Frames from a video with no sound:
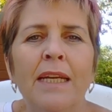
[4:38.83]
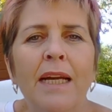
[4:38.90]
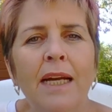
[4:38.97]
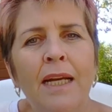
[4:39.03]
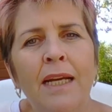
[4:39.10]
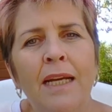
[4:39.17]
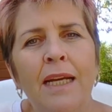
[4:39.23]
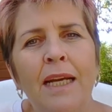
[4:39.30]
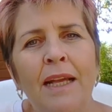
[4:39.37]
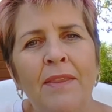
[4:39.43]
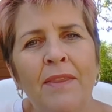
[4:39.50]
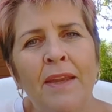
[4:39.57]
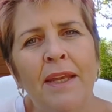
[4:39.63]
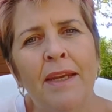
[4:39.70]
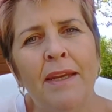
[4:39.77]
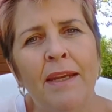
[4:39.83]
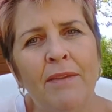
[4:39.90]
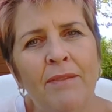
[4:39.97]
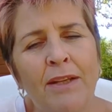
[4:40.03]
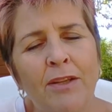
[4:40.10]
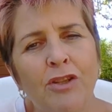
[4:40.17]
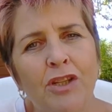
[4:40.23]
and then
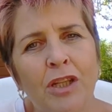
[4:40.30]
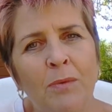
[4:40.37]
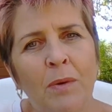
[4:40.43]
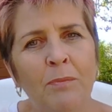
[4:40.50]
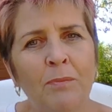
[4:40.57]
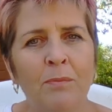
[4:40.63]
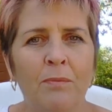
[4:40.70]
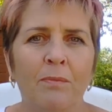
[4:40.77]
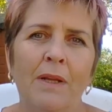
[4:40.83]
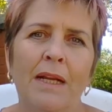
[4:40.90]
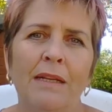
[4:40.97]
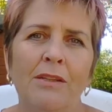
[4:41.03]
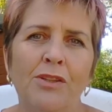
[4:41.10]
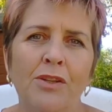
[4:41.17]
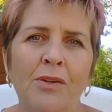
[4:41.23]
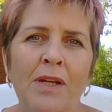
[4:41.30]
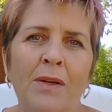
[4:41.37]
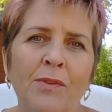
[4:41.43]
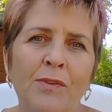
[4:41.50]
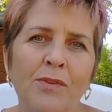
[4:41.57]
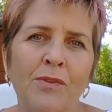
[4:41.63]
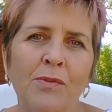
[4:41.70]
eventually when I show you how
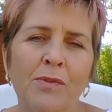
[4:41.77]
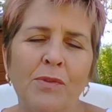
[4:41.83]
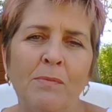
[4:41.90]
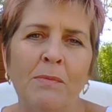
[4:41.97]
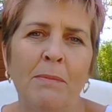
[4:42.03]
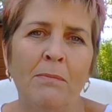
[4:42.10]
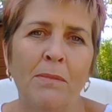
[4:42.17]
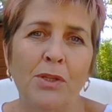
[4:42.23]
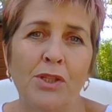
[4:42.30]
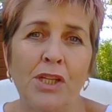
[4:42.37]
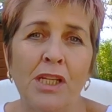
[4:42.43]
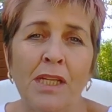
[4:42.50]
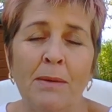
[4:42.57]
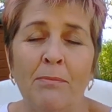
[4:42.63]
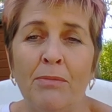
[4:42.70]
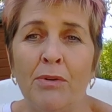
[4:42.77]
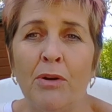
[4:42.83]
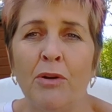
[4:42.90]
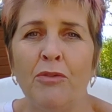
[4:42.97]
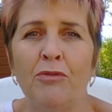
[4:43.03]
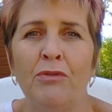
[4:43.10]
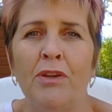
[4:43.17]
to do some machine
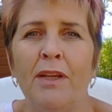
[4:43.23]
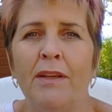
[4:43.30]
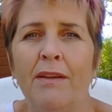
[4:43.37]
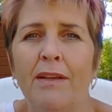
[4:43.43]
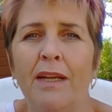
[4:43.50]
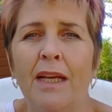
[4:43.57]
embroidery